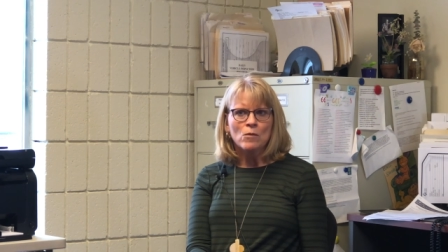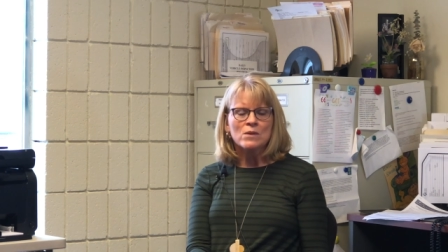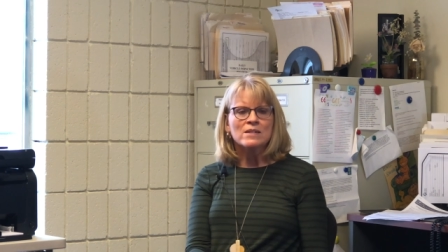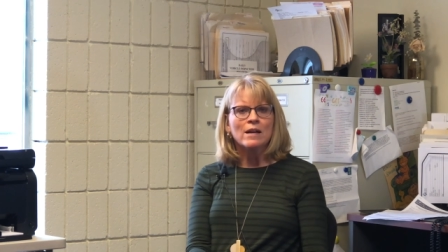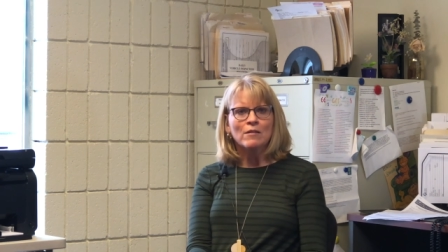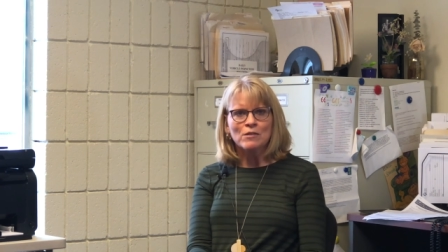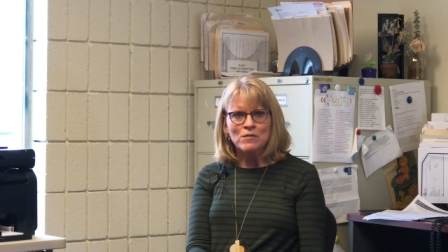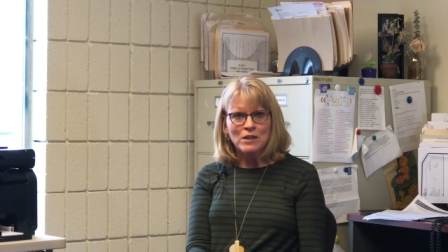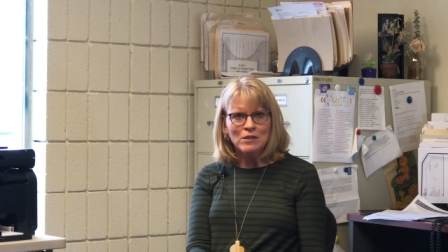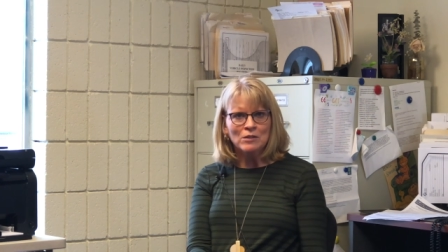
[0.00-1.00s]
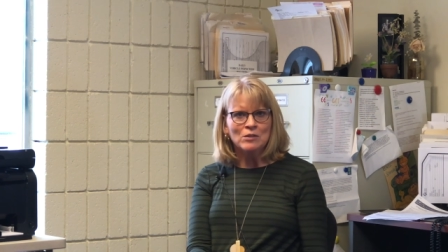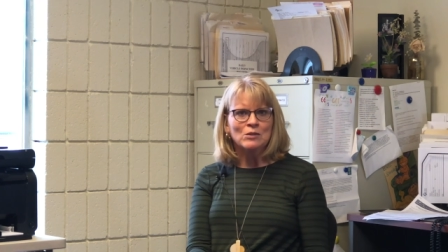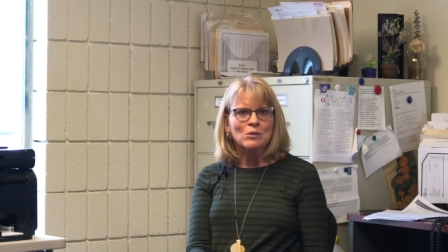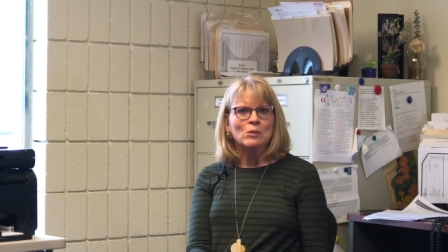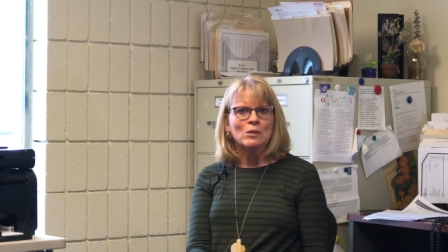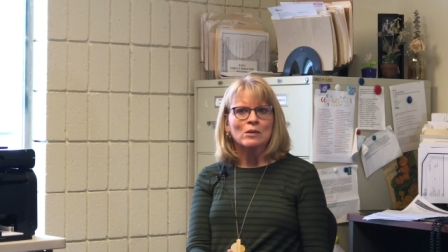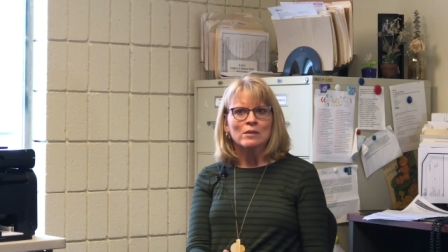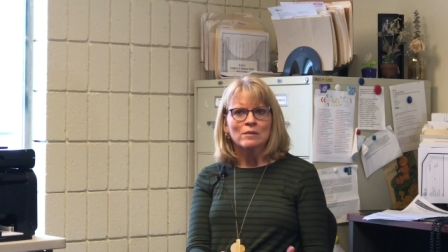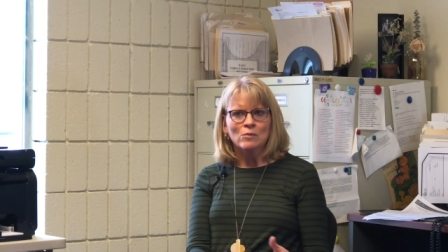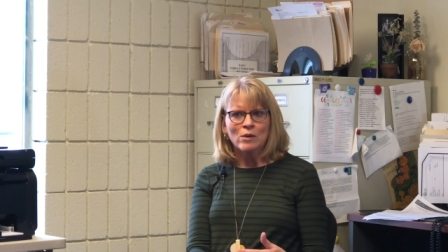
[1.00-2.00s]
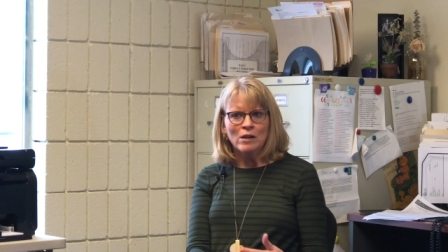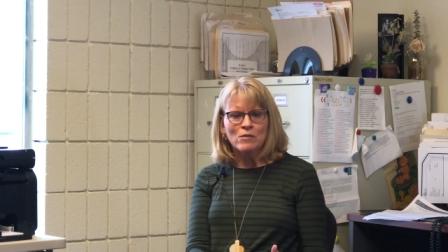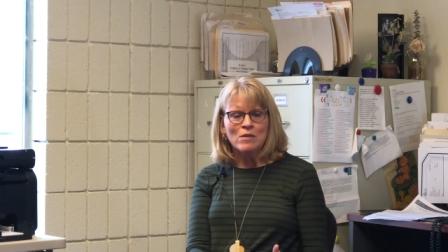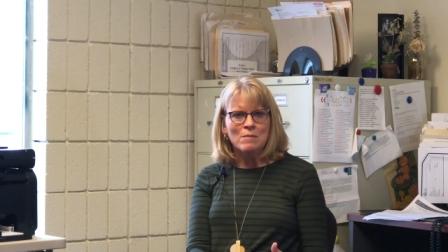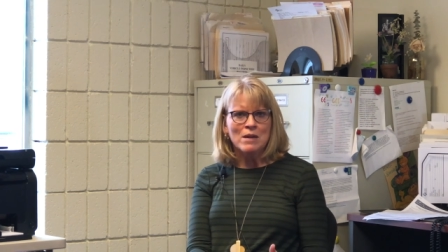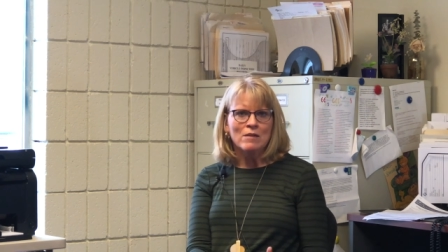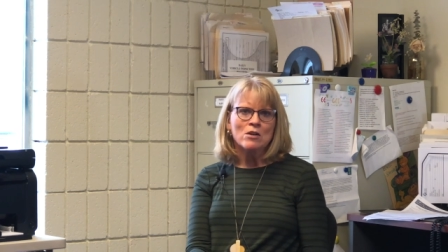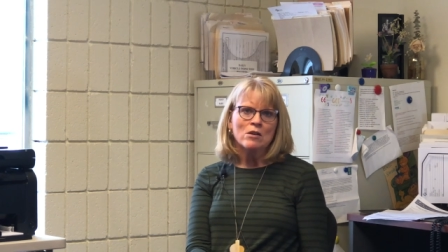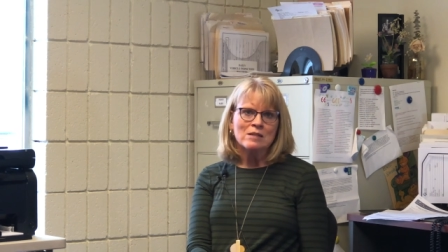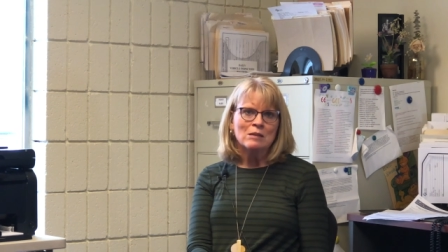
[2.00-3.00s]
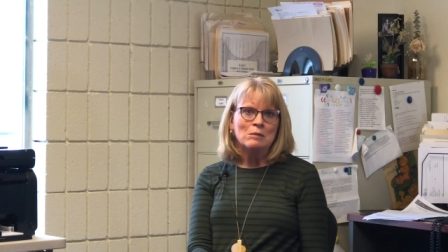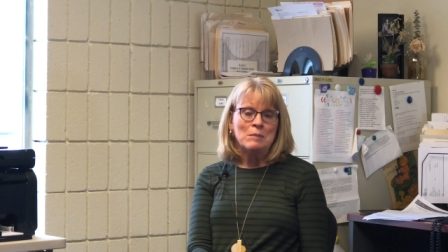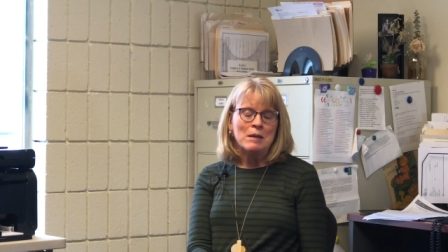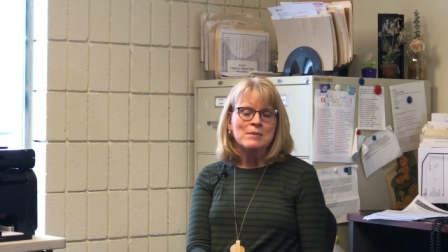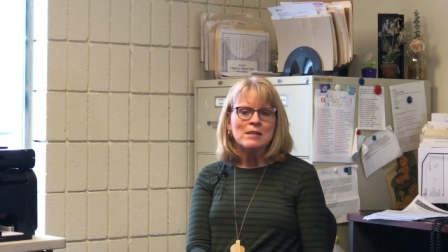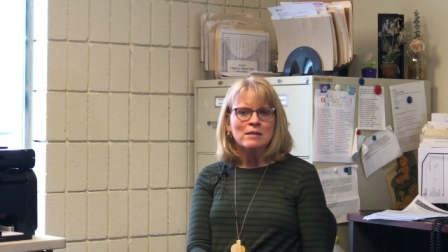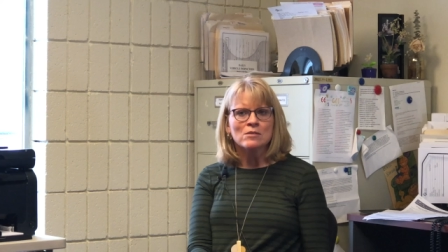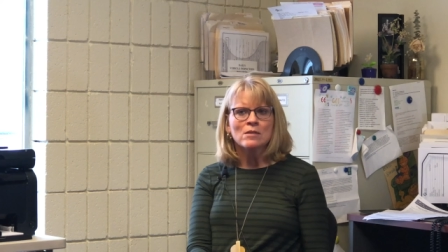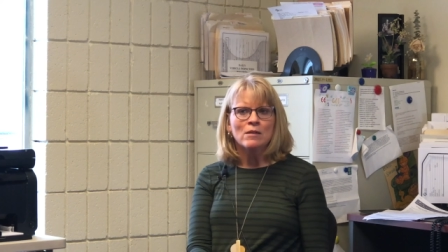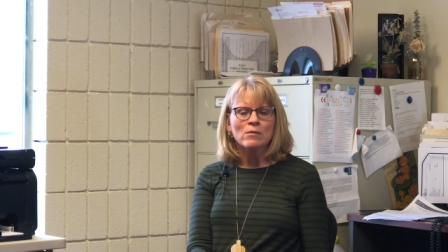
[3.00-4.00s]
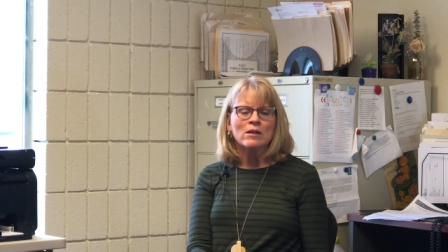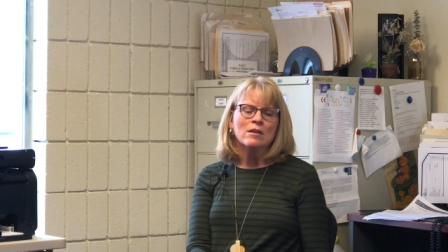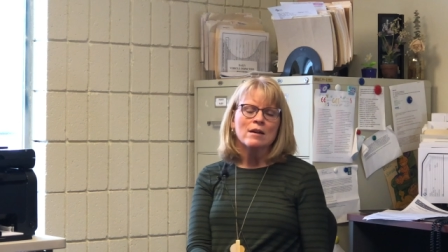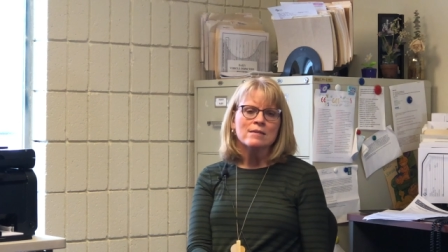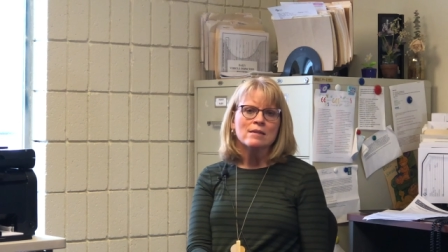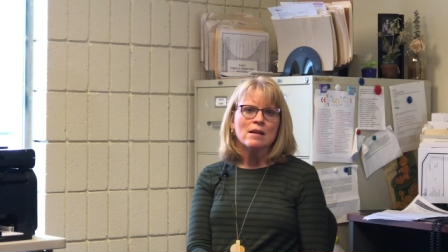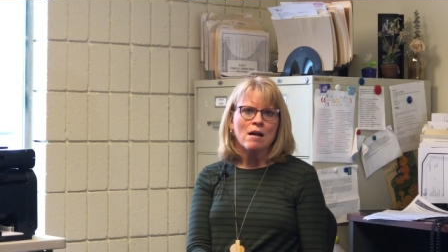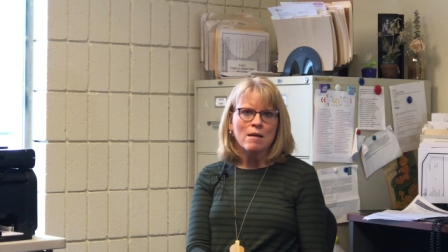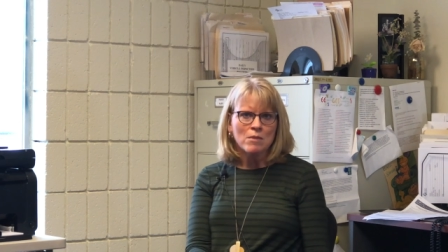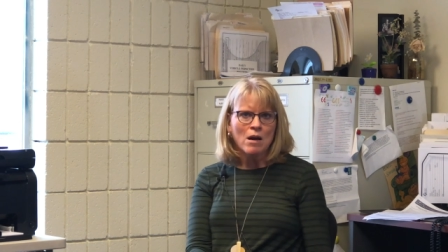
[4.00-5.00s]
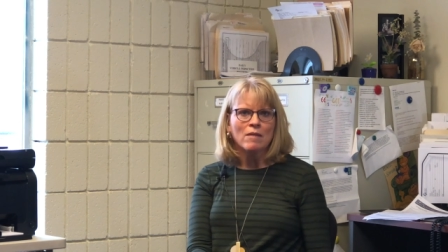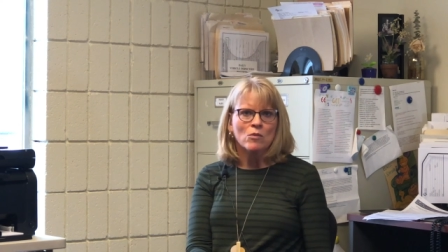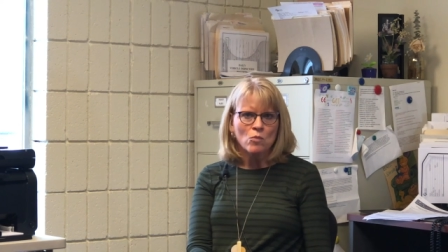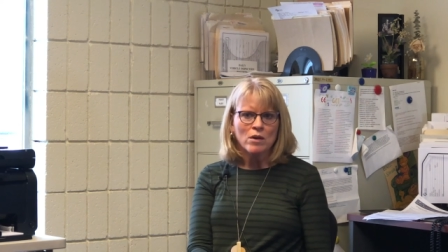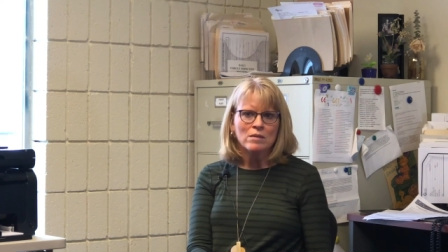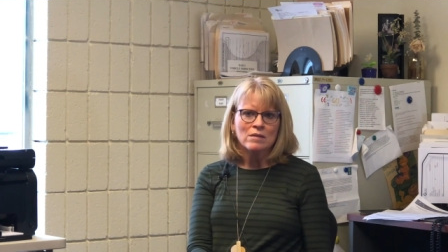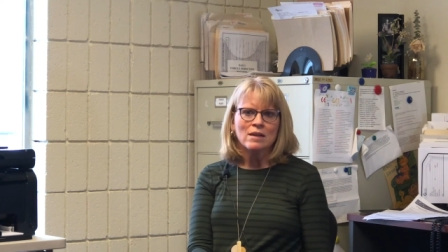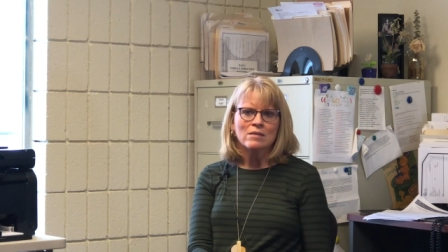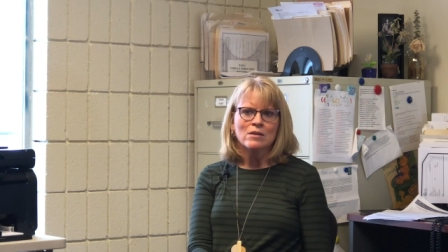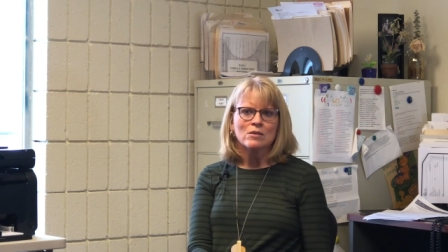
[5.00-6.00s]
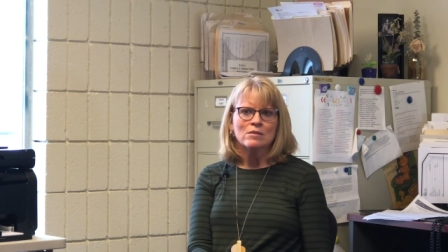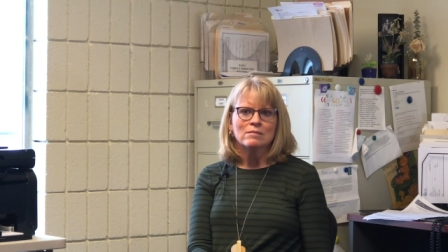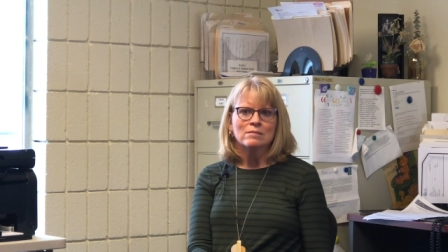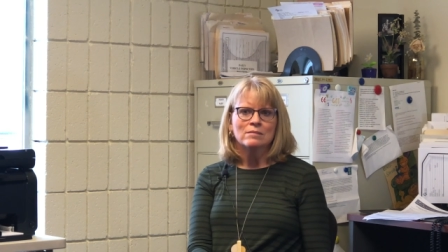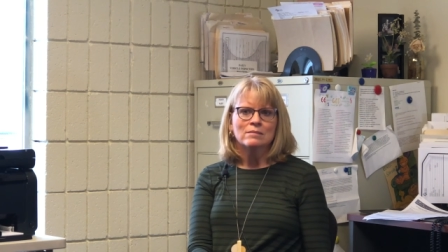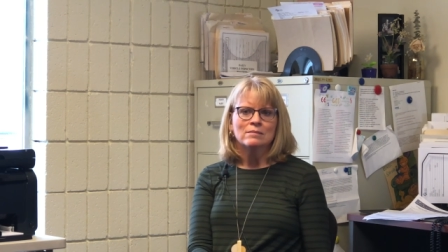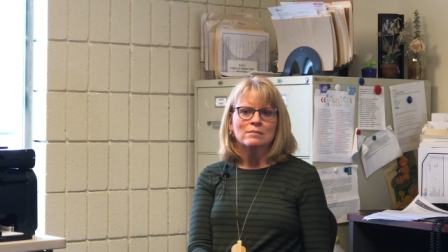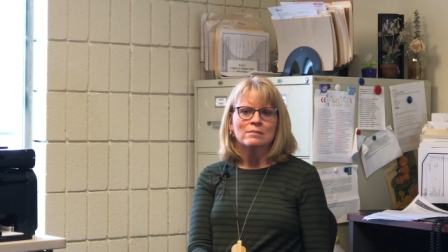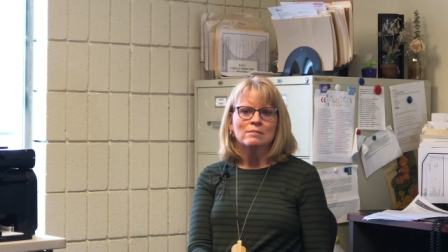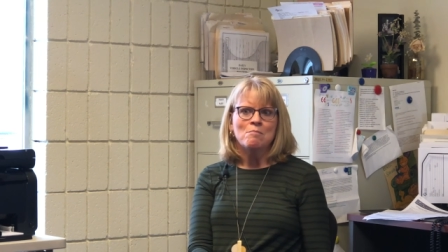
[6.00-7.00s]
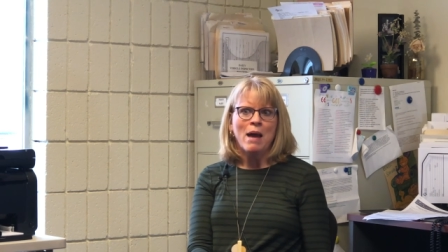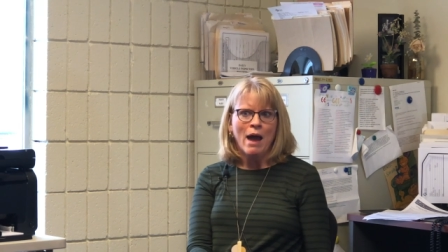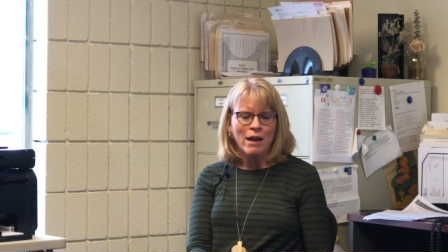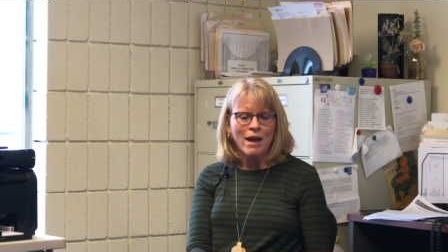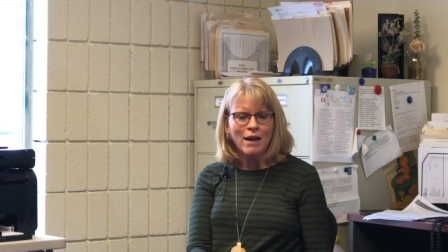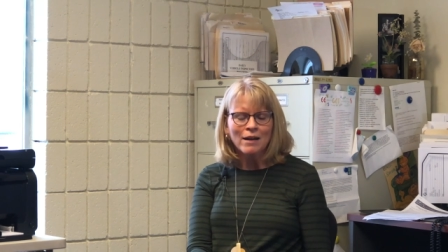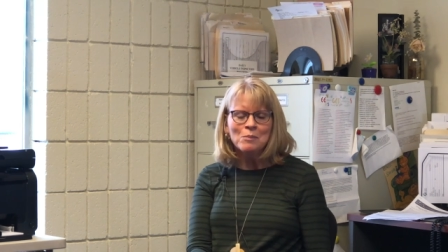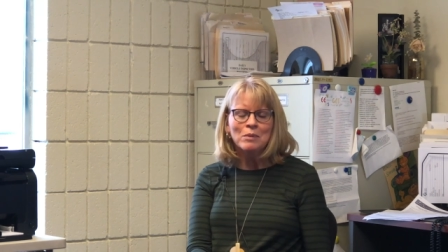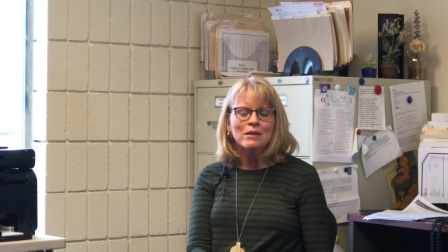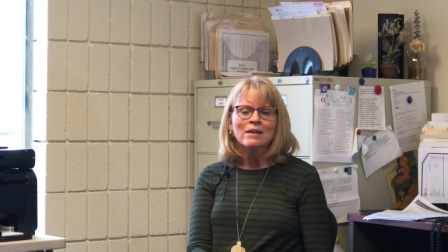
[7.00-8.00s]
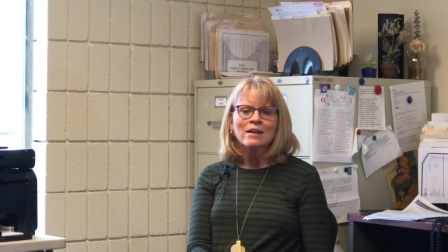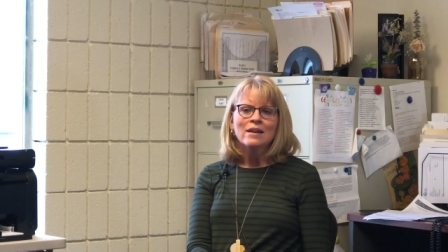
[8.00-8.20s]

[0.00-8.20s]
wasn't out in the field or whatever that may have caused them to be upset. So they realize that I'm not the one that they're bad at, but